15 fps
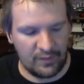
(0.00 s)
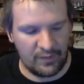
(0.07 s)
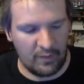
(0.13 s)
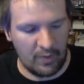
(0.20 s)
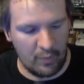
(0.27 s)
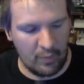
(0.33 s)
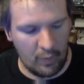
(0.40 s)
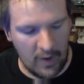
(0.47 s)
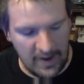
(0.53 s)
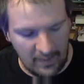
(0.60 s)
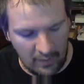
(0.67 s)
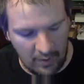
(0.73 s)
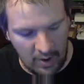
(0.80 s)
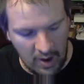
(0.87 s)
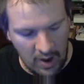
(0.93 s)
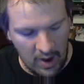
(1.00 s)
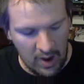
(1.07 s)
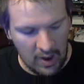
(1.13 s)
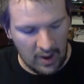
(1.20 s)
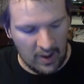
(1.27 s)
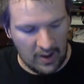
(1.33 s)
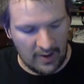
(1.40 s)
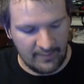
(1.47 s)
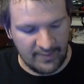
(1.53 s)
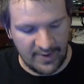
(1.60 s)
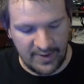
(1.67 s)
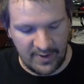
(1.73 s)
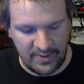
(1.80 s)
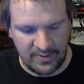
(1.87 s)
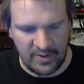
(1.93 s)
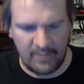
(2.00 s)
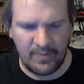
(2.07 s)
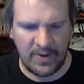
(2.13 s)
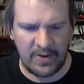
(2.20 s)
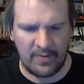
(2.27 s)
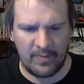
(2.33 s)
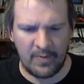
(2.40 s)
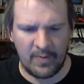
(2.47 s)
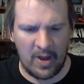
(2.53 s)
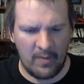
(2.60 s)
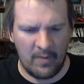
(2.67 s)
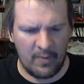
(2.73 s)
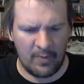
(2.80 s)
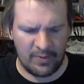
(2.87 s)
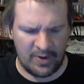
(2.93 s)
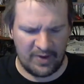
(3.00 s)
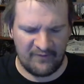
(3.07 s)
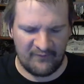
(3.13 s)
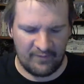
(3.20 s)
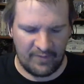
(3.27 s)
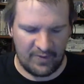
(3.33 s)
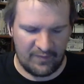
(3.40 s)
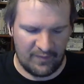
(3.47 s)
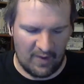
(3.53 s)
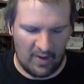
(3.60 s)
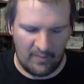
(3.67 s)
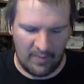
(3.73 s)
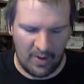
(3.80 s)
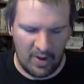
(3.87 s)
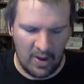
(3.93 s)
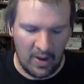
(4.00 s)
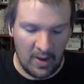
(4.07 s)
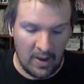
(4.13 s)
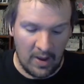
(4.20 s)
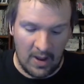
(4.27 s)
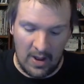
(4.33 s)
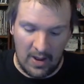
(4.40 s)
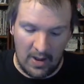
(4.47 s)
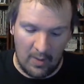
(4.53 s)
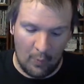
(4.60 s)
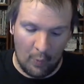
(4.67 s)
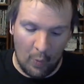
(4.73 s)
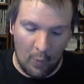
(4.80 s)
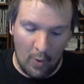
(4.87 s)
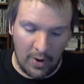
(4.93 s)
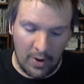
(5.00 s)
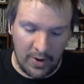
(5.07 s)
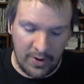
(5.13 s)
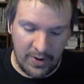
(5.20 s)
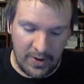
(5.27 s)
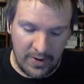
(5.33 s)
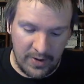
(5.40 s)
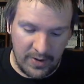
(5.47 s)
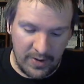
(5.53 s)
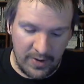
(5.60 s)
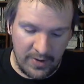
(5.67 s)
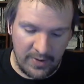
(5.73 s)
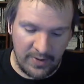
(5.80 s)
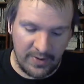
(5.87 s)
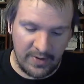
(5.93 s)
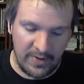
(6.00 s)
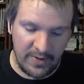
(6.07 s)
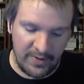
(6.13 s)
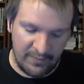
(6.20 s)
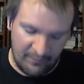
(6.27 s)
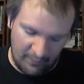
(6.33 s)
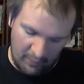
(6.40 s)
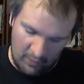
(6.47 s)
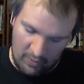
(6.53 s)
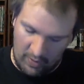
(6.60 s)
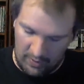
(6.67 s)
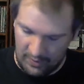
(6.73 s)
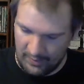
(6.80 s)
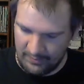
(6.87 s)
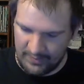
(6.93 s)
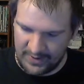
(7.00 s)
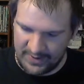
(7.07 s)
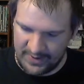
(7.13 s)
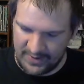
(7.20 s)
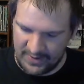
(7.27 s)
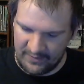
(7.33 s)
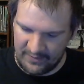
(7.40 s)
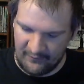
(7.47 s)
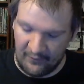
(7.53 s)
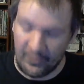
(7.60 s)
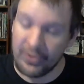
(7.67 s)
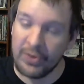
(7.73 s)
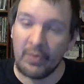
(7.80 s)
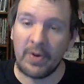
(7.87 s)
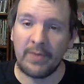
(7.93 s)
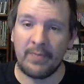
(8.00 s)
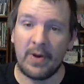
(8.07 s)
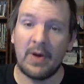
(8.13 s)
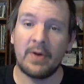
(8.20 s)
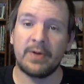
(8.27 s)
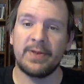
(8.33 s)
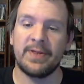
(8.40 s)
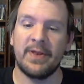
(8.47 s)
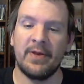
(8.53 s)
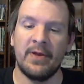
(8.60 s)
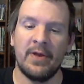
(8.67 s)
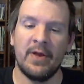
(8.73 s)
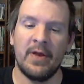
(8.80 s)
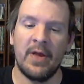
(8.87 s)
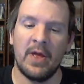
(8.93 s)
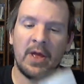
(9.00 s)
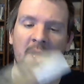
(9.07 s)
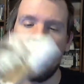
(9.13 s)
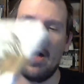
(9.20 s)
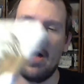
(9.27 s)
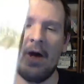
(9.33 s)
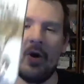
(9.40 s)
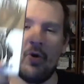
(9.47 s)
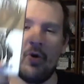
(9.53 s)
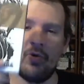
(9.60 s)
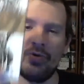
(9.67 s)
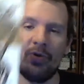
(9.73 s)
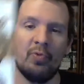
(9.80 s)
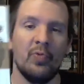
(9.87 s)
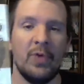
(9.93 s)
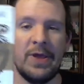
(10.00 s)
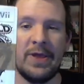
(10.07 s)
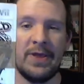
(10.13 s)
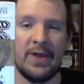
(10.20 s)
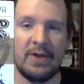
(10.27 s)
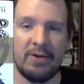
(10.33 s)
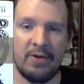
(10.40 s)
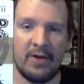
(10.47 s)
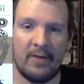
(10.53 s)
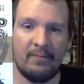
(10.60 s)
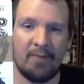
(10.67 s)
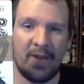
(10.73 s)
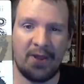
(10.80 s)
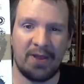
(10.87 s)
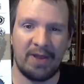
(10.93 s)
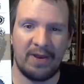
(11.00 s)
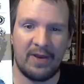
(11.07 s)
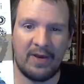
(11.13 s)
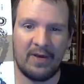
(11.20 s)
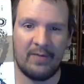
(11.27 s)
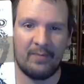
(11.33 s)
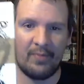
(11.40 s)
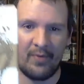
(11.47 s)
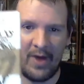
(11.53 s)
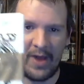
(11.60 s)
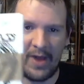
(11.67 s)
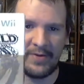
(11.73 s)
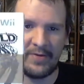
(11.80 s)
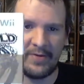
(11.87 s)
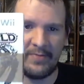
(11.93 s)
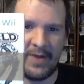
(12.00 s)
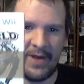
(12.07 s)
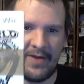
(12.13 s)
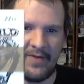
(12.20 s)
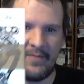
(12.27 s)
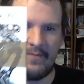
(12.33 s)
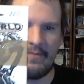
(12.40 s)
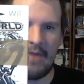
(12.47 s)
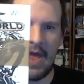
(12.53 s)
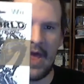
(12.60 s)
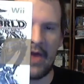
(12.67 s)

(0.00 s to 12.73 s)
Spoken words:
as well. Since I ended up picking up a couple things from this shop. One is for, let me see, for $3 on the Wii. Ended up picking up Platinum and Mad